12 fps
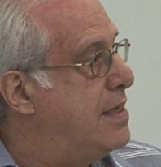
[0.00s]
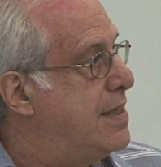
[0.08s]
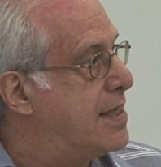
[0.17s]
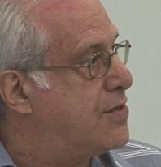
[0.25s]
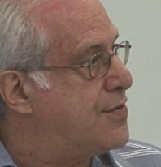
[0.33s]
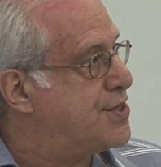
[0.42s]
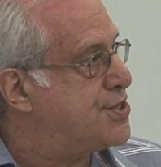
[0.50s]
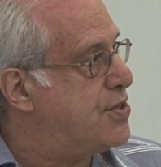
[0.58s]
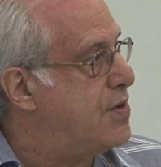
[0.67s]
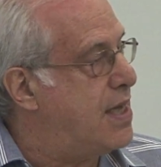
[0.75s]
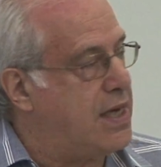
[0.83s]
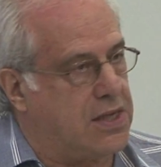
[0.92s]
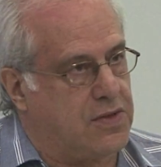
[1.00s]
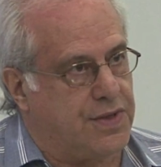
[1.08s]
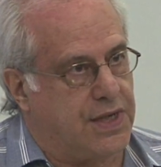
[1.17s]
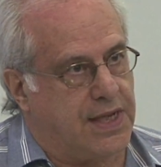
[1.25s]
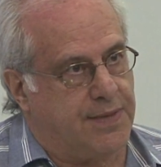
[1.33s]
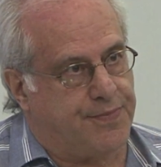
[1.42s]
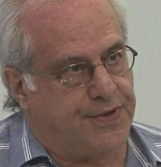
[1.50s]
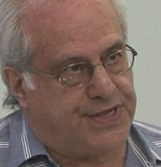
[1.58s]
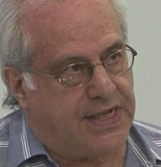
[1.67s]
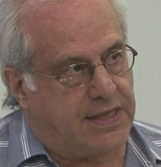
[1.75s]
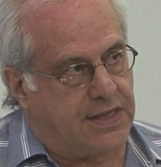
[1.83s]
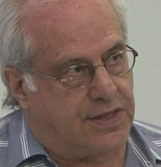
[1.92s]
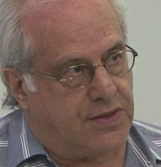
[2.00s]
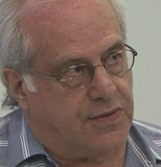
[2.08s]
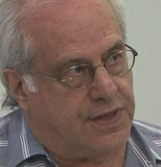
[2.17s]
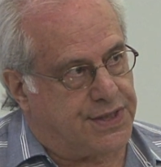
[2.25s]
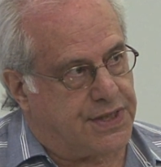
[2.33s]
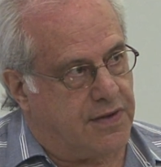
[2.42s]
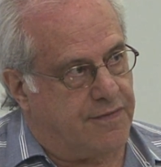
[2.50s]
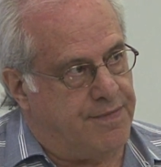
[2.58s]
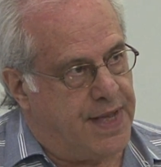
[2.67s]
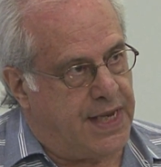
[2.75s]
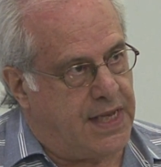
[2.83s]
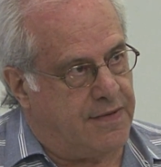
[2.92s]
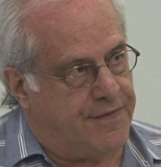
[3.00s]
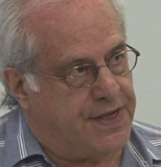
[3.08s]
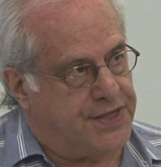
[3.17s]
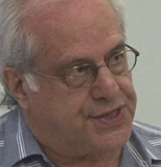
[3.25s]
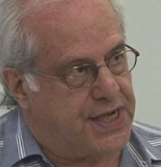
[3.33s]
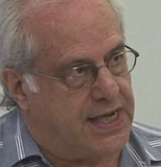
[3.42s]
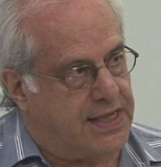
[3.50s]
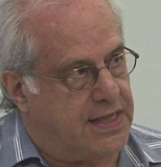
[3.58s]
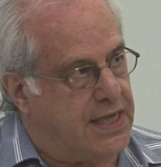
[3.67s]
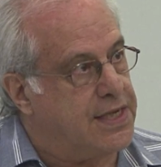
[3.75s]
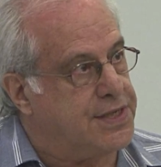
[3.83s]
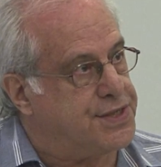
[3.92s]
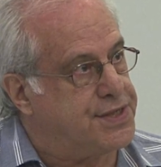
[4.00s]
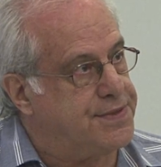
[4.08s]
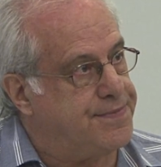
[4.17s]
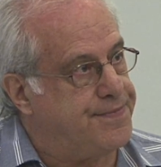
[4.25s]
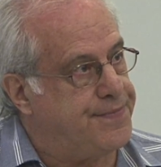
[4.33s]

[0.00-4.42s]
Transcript: that Chris so eloquently presented to us of many of his ideas.